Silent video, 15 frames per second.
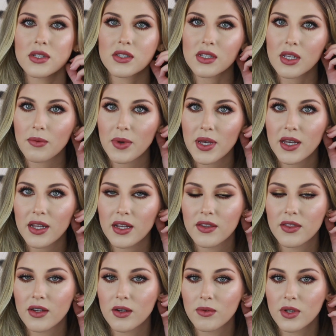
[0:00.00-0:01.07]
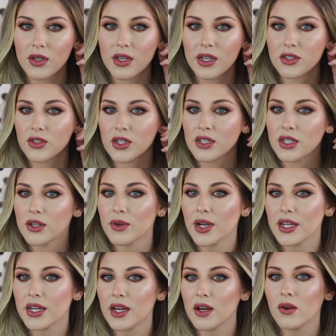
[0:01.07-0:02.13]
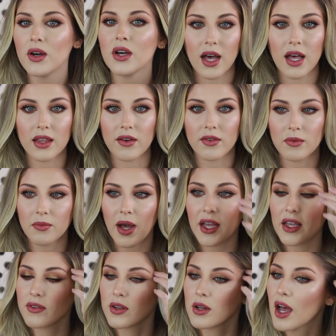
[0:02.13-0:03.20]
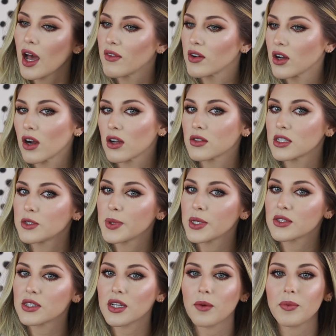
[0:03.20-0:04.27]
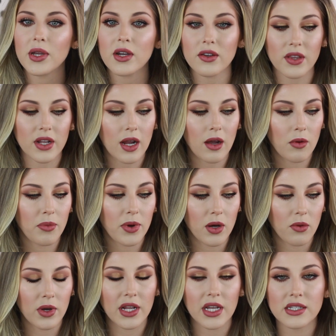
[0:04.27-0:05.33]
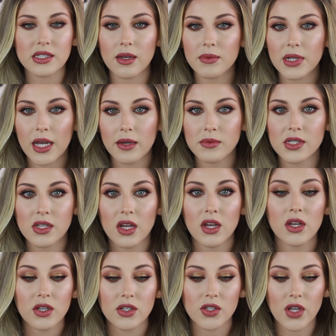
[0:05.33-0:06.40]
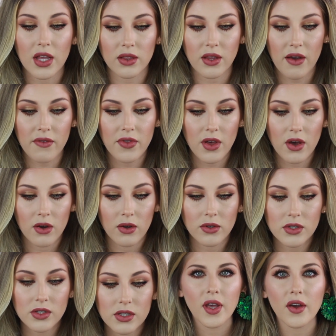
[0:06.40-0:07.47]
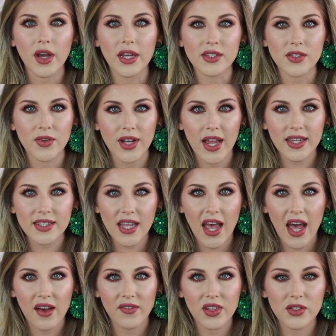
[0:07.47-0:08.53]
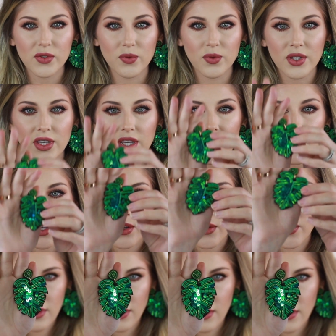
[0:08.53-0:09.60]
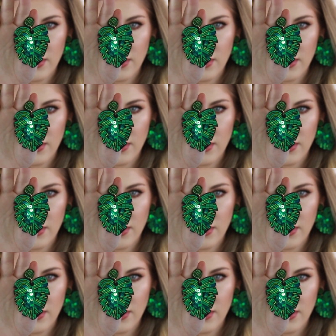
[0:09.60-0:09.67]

to sleep in and they're really trendy right now. I love them. I even have a cartilage piercing up here that I will put one in sometimes. So I love those. Okay, so next I have these really cute